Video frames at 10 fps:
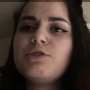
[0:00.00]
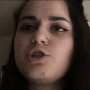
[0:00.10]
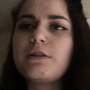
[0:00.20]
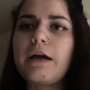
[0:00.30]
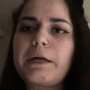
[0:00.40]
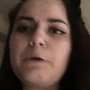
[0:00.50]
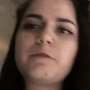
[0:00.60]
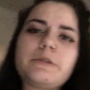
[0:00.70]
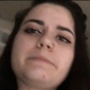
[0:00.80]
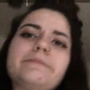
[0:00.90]
Just knock it
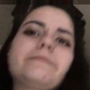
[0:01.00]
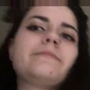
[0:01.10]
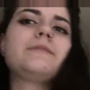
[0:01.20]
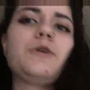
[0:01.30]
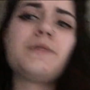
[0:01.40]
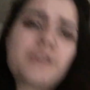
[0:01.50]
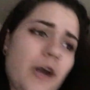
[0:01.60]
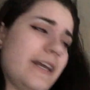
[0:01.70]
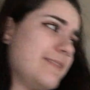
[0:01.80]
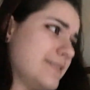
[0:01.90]
over. It was
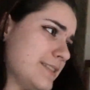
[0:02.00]
great.